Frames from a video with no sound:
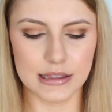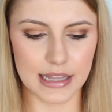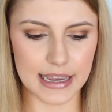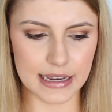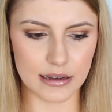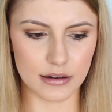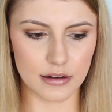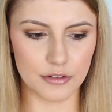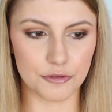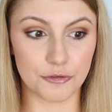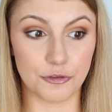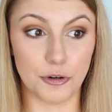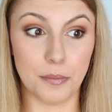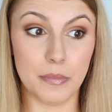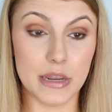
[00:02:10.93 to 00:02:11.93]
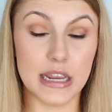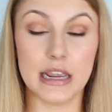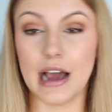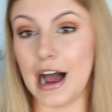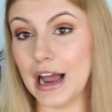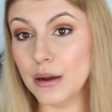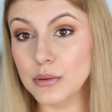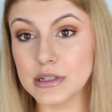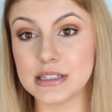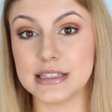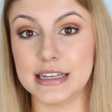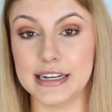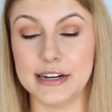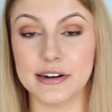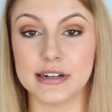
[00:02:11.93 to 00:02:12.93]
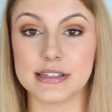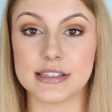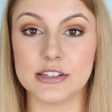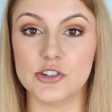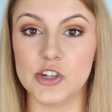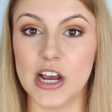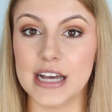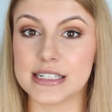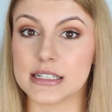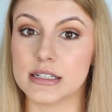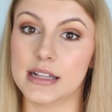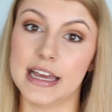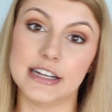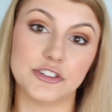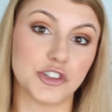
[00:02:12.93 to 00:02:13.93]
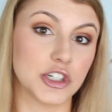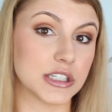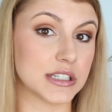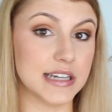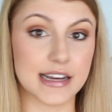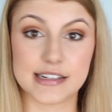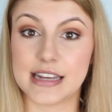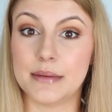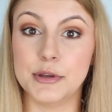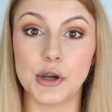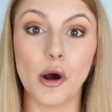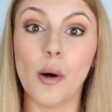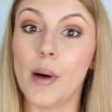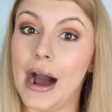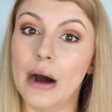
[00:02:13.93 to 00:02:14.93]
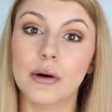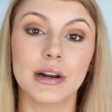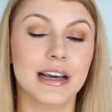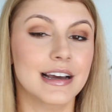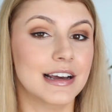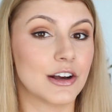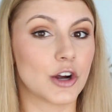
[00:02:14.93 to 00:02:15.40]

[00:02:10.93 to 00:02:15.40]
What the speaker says: Like, for me, I would sit here and suggest, like, just next time you go out,